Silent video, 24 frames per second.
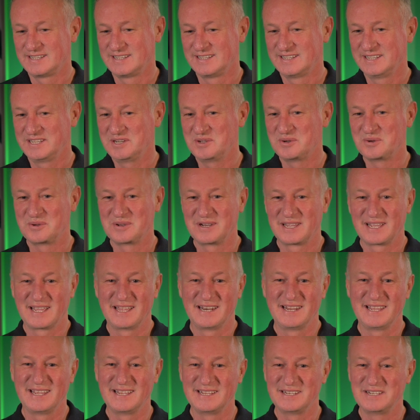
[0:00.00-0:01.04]
you know, like
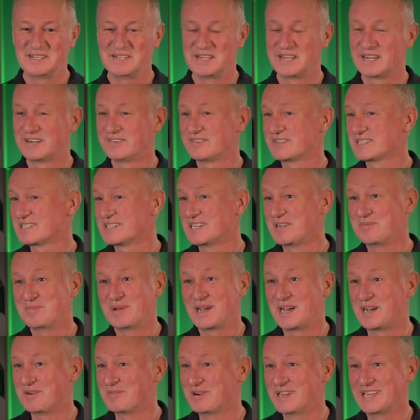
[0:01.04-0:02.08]
anything, nervous, a little bit
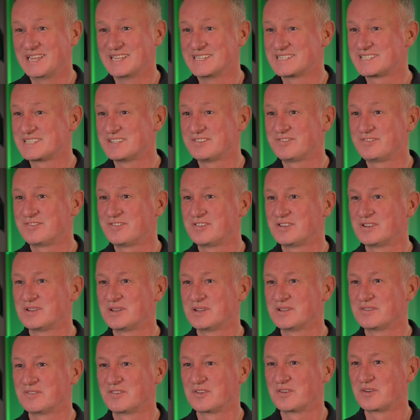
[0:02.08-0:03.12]
apprehensive
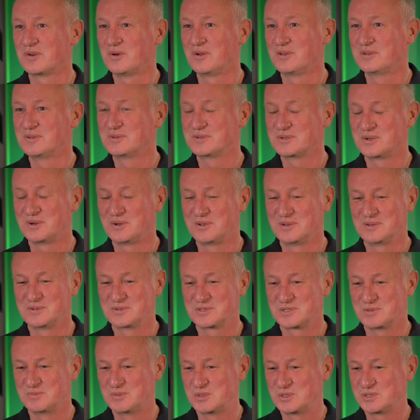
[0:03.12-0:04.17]
of all
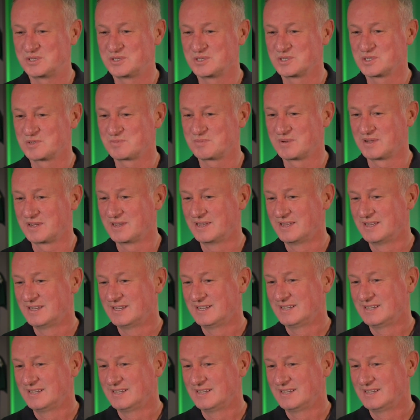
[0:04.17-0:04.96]
those emotions, but